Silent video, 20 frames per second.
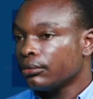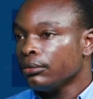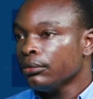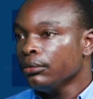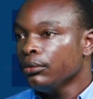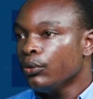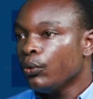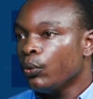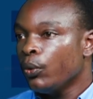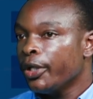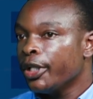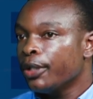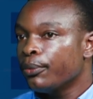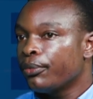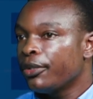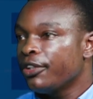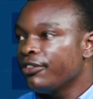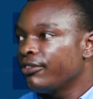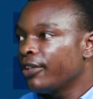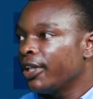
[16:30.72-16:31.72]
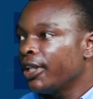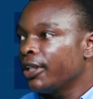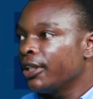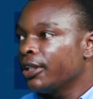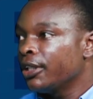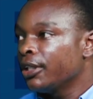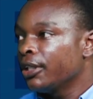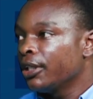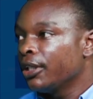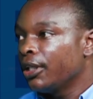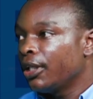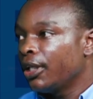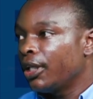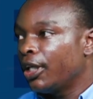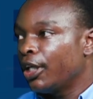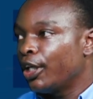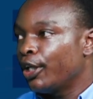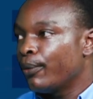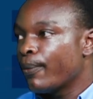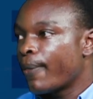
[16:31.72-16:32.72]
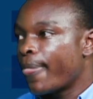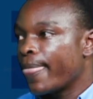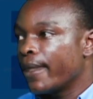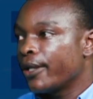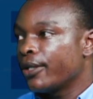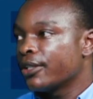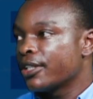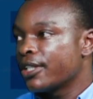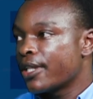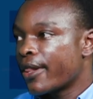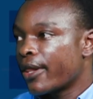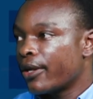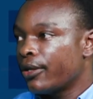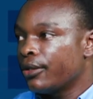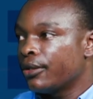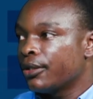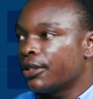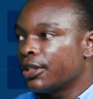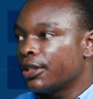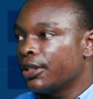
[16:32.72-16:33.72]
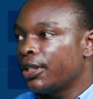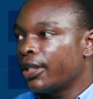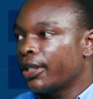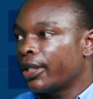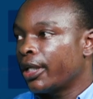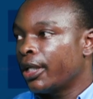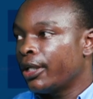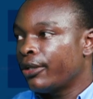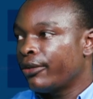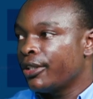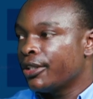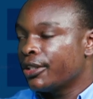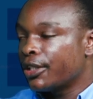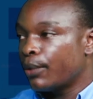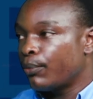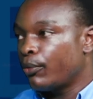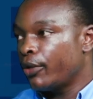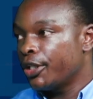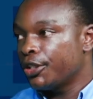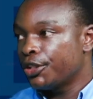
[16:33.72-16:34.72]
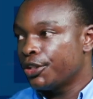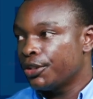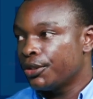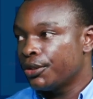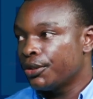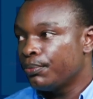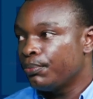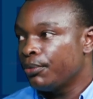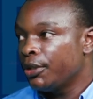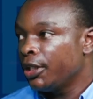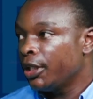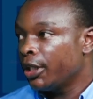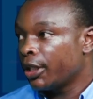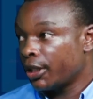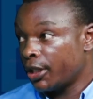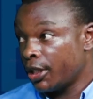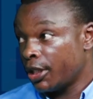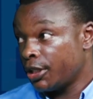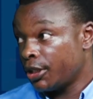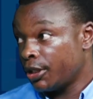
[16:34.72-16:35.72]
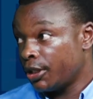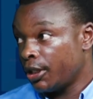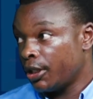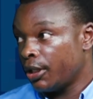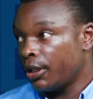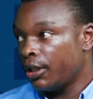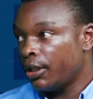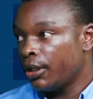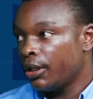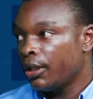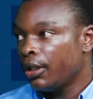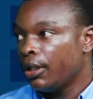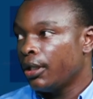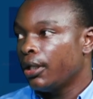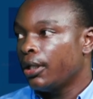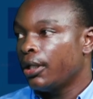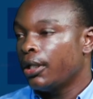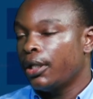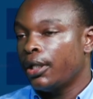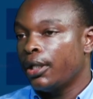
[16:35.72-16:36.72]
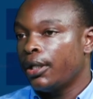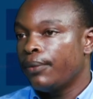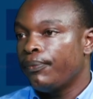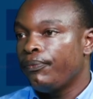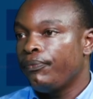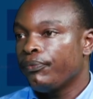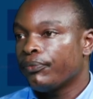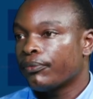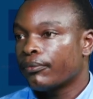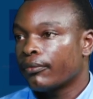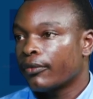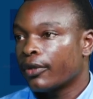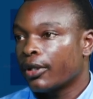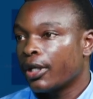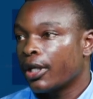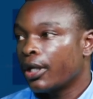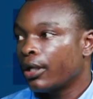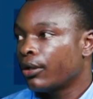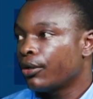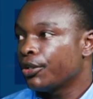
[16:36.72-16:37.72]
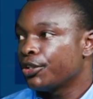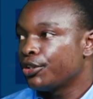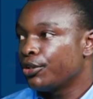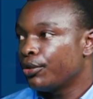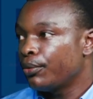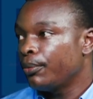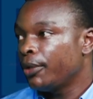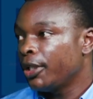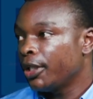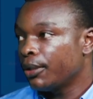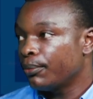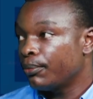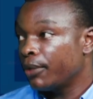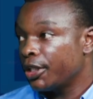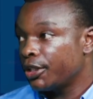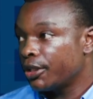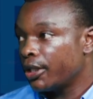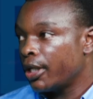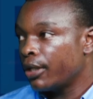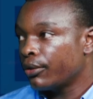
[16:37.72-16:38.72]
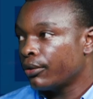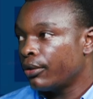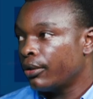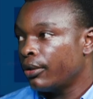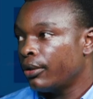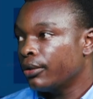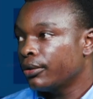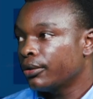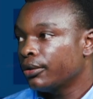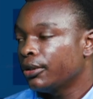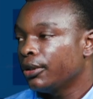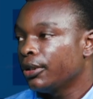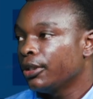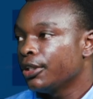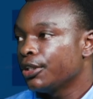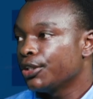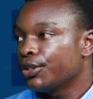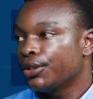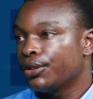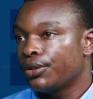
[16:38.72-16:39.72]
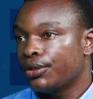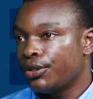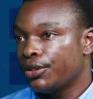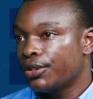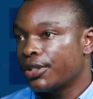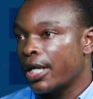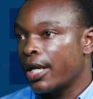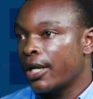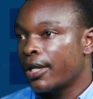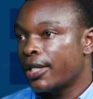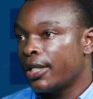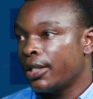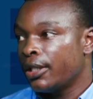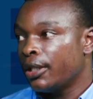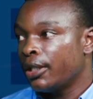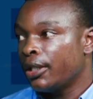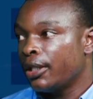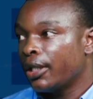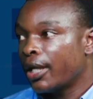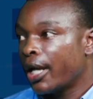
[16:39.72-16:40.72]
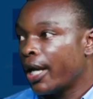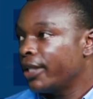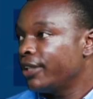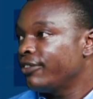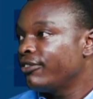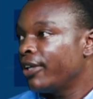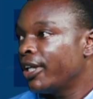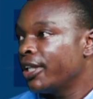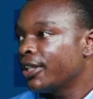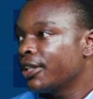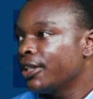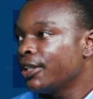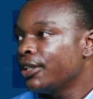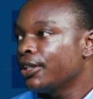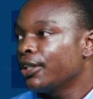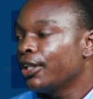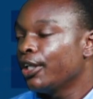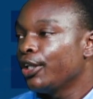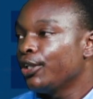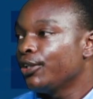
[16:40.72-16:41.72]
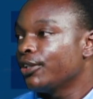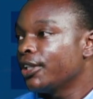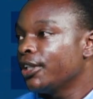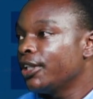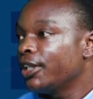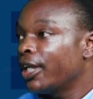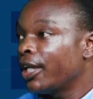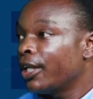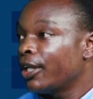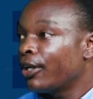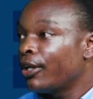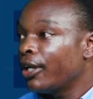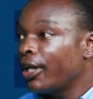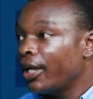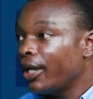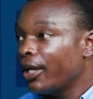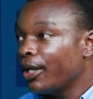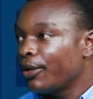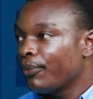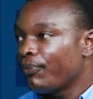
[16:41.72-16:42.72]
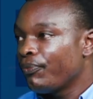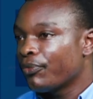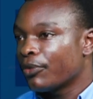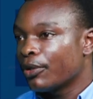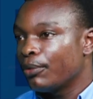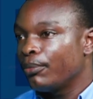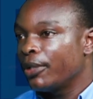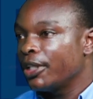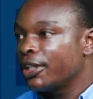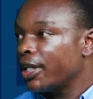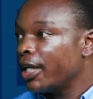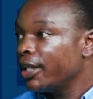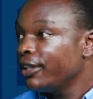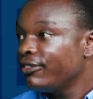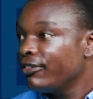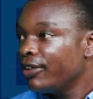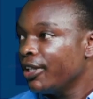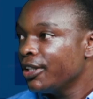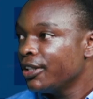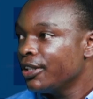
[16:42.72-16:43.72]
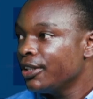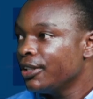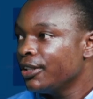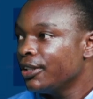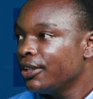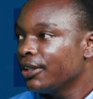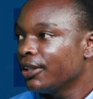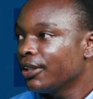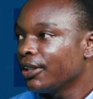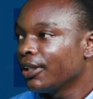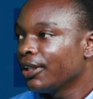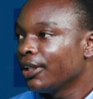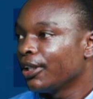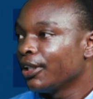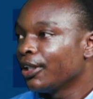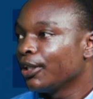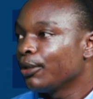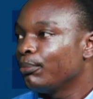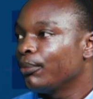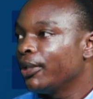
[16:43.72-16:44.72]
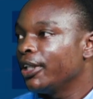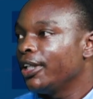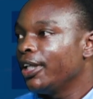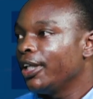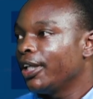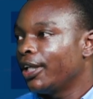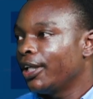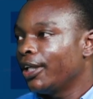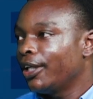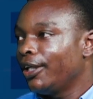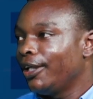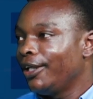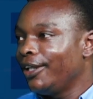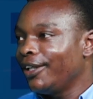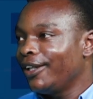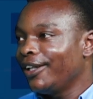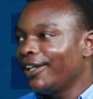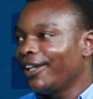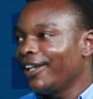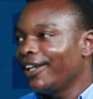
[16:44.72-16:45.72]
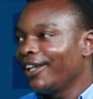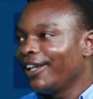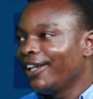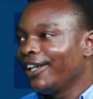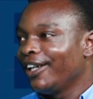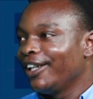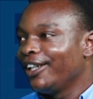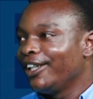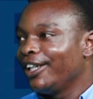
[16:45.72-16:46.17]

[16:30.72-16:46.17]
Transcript: will prevent those thoughts that can lead someone to be engaged in consuming much alcohol. So those are the advices. You see, there are not much advices, but they can they